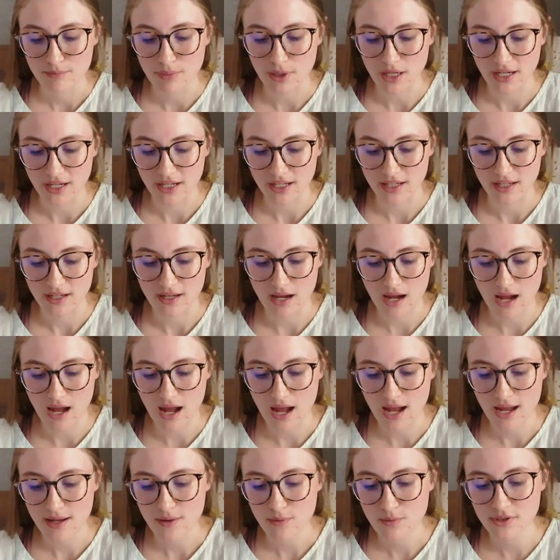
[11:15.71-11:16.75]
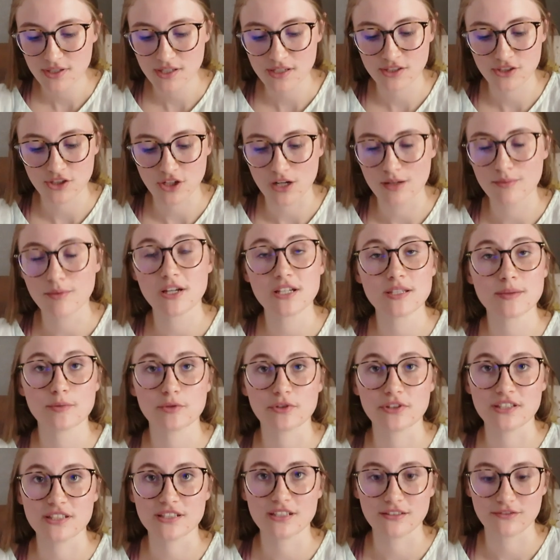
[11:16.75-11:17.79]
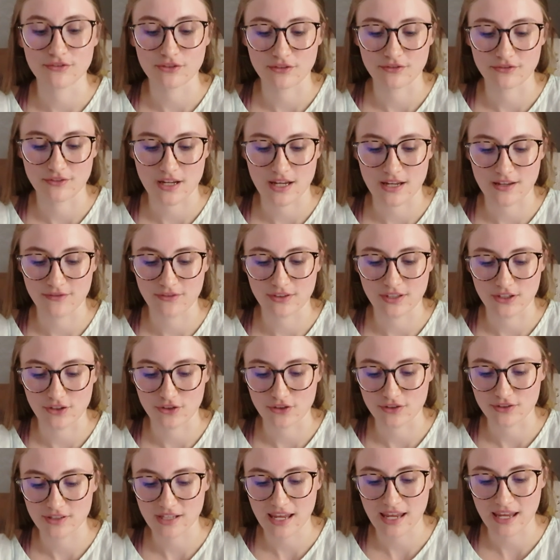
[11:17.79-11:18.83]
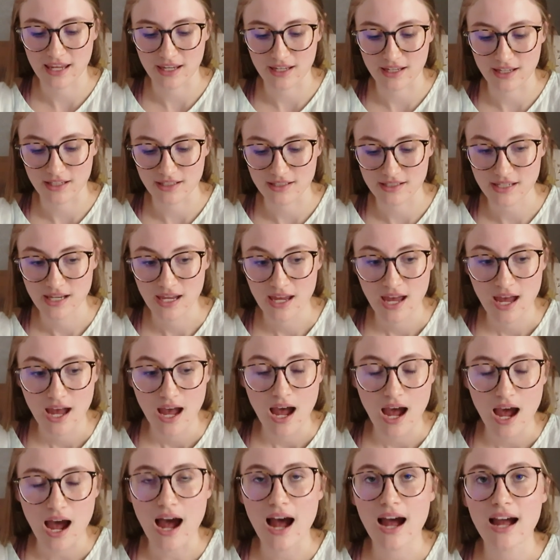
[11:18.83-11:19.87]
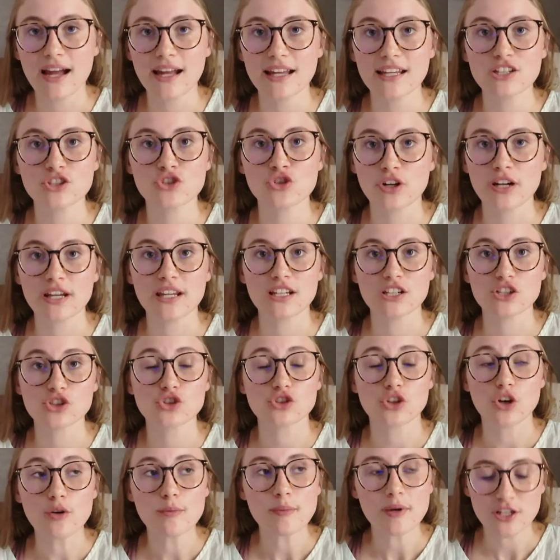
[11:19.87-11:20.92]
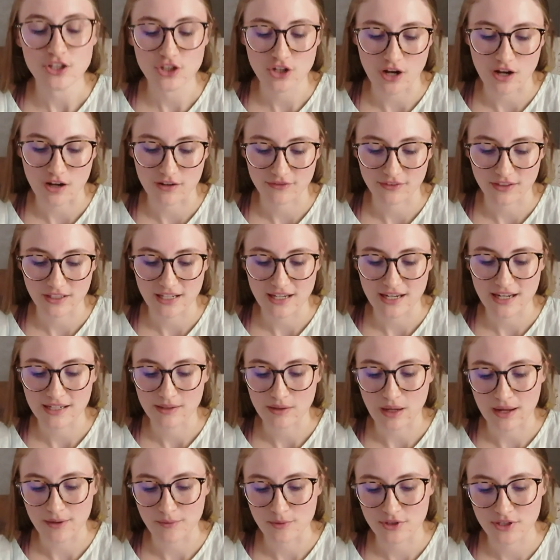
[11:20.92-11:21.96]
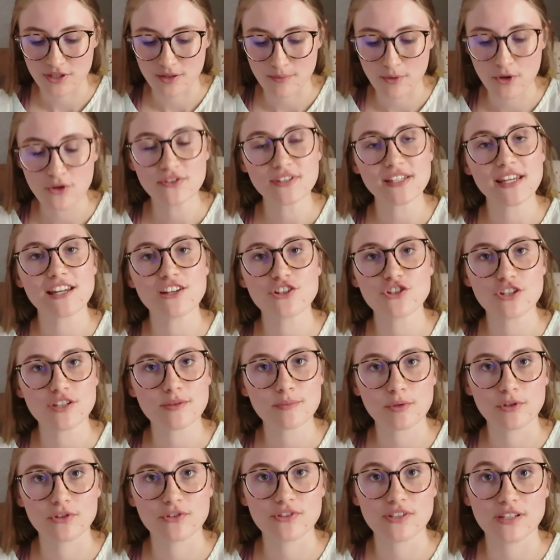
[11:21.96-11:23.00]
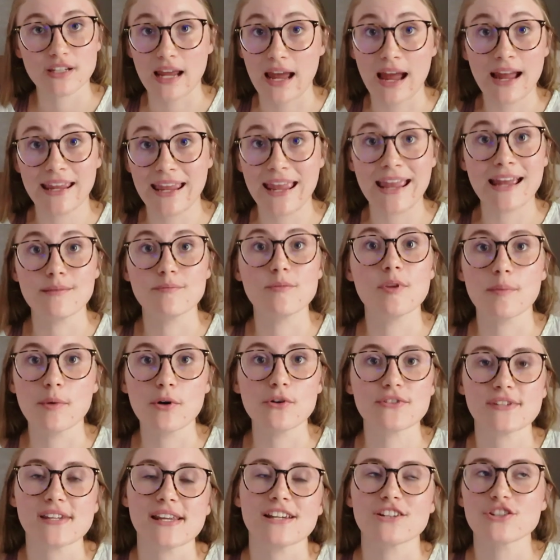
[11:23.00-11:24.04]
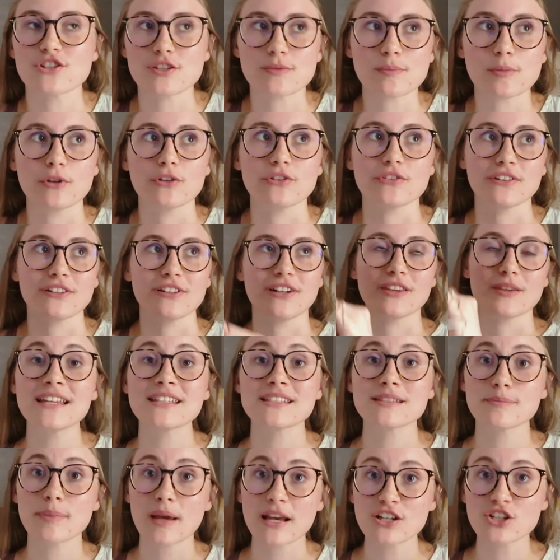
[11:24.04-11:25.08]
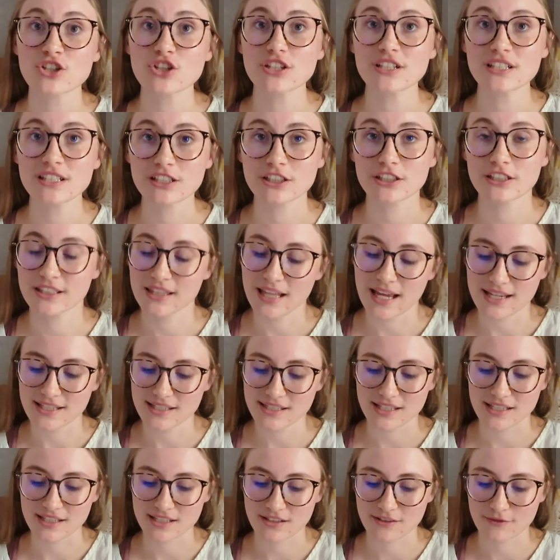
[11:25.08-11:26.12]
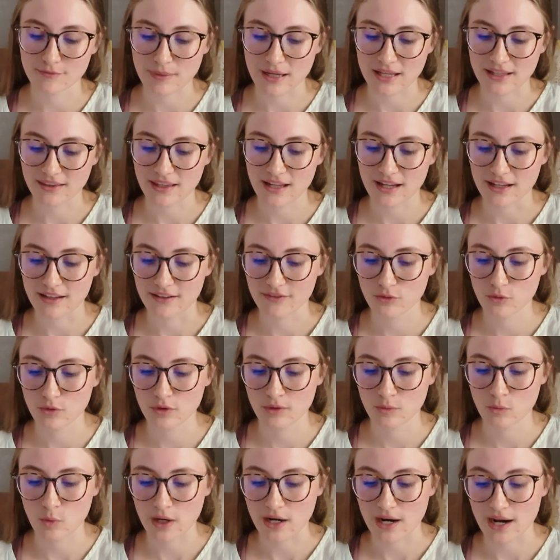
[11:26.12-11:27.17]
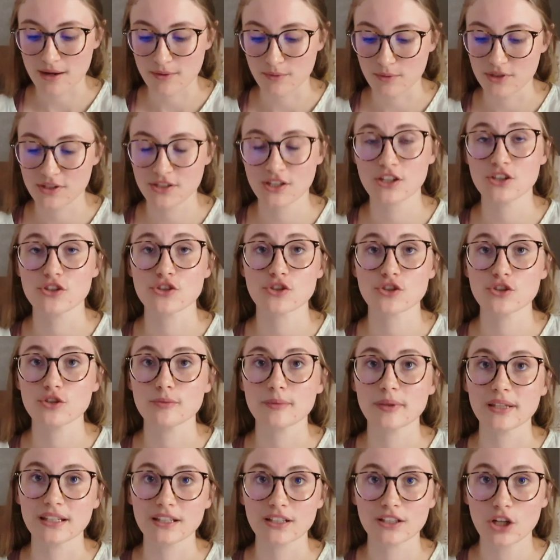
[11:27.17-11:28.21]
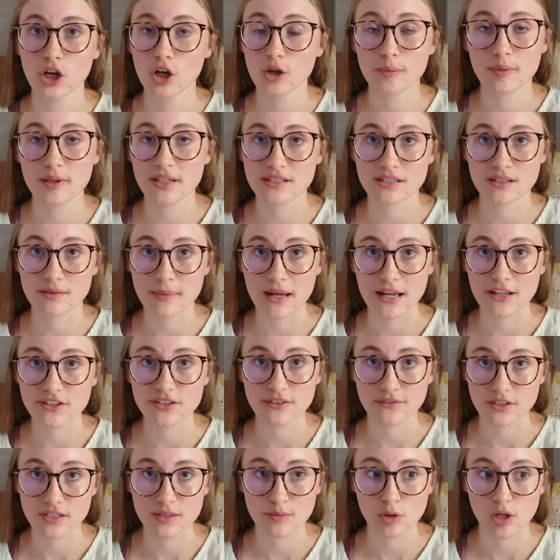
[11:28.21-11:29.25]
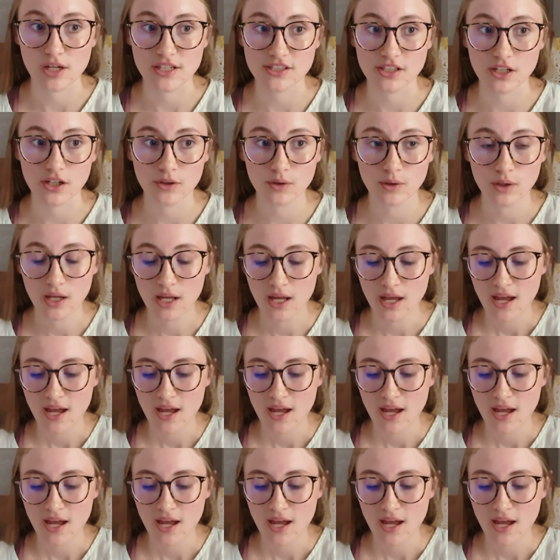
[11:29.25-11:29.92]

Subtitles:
but I was a Starbucks barista for 5 years, and I drank so much coffee, and I was the most anxious person. I am the most anxious person, especially during that season of my life where I was consuming copious amounts of espresso.